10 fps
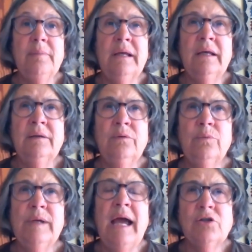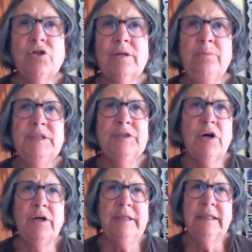And actually we
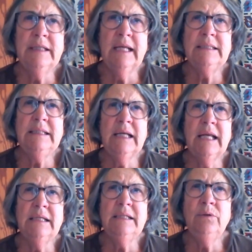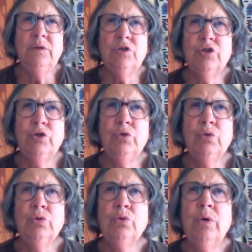started in
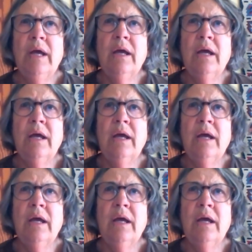1992,